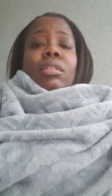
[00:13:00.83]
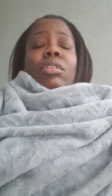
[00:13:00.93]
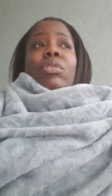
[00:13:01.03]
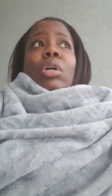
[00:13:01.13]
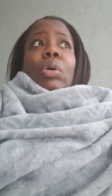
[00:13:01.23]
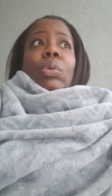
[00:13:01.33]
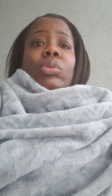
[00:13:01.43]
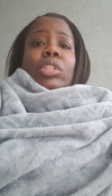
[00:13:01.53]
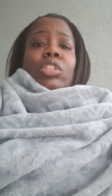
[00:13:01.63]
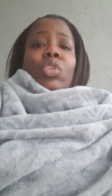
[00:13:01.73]
you know
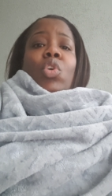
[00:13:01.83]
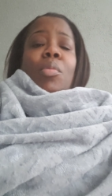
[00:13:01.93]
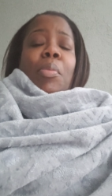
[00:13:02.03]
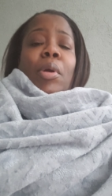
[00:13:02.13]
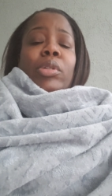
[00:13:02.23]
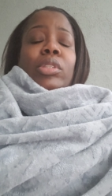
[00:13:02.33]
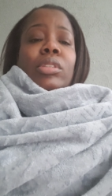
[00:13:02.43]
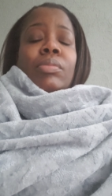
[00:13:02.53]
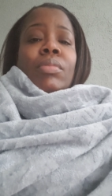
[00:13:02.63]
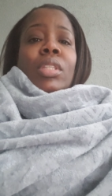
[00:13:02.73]
just a normal
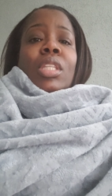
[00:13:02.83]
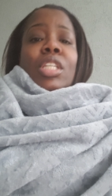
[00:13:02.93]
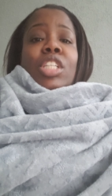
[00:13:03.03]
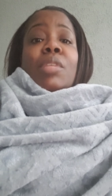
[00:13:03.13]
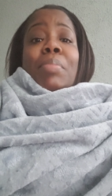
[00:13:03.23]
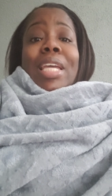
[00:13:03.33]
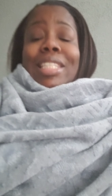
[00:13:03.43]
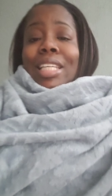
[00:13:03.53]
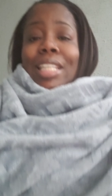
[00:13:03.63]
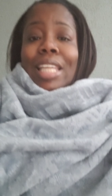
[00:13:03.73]
person she
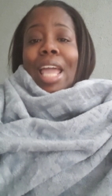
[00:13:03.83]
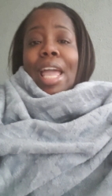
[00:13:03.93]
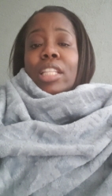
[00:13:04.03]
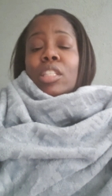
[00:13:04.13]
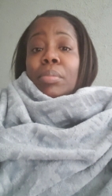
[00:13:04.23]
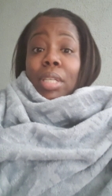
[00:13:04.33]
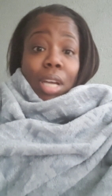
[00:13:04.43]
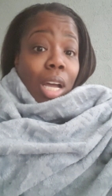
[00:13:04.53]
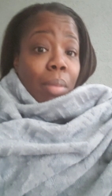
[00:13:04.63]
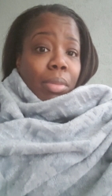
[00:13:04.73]
basically had to
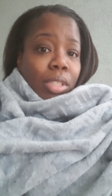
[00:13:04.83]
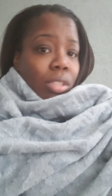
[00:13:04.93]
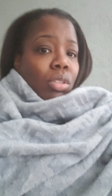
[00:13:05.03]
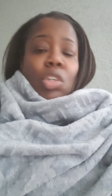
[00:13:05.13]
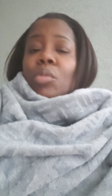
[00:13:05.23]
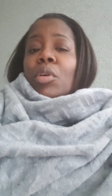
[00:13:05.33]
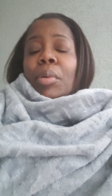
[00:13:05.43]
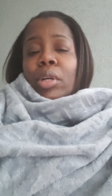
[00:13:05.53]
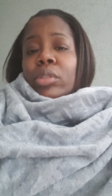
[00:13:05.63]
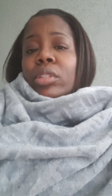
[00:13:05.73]
become this normal
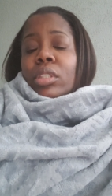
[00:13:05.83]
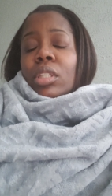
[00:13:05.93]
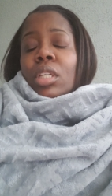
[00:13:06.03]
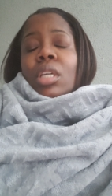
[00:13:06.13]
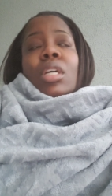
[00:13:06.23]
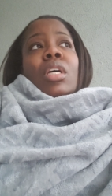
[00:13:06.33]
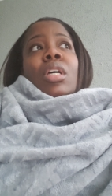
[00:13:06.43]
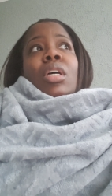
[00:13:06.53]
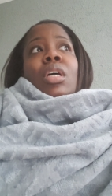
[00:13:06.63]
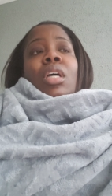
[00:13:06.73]
person
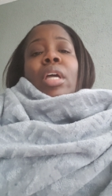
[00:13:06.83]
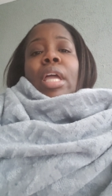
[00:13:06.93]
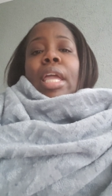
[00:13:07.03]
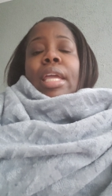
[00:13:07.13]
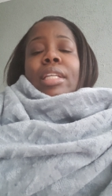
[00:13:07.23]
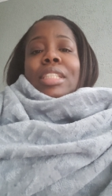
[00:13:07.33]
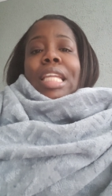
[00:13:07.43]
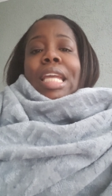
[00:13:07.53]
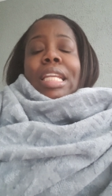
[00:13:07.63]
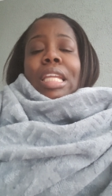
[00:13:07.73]
and
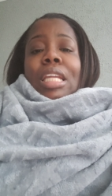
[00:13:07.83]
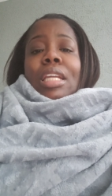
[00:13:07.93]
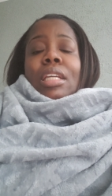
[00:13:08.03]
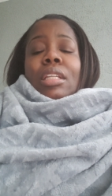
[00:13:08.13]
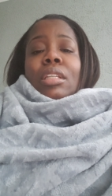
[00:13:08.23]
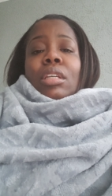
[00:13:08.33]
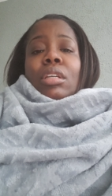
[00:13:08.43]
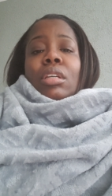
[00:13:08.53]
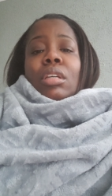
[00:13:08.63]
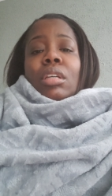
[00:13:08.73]
stand in
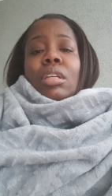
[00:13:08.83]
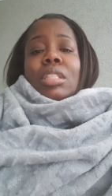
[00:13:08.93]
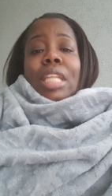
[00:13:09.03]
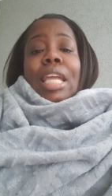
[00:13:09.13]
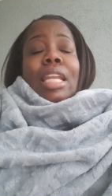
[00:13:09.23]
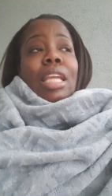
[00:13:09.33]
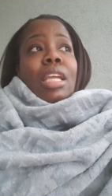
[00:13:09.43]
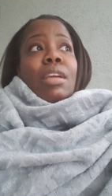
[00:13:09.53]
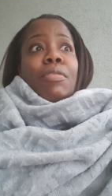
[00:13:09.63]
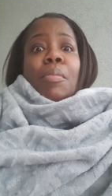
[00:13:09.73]
stand
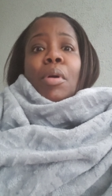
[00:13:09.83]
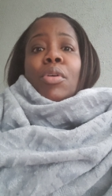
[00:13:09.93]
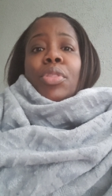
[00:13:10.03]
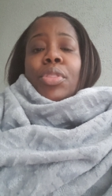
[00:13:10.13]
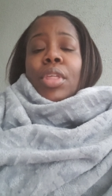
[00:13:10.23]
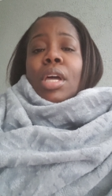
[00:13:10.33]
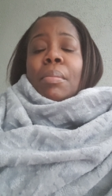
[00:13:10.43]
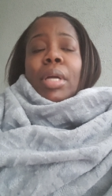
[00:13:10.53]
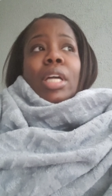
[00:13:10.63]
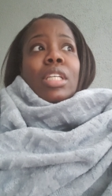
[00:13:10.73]
in for both of
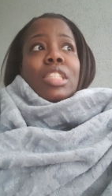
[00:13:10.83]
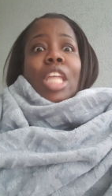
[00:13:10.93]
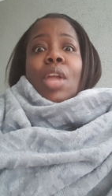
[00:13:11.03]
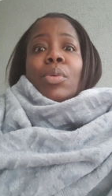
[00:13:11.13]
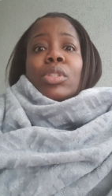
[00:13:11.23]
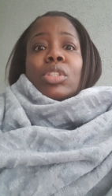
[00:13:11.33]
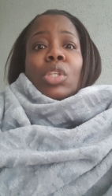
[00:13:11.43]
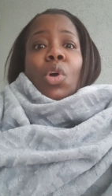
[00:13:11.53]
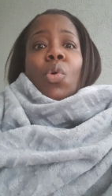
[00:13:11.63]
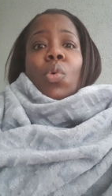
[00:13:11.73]
them because they were
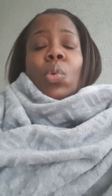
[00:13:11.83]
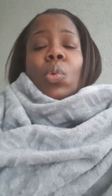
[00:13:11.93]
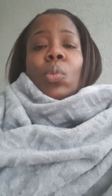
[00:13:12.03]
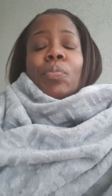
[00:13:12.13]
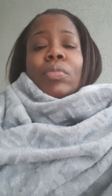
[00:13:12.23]
so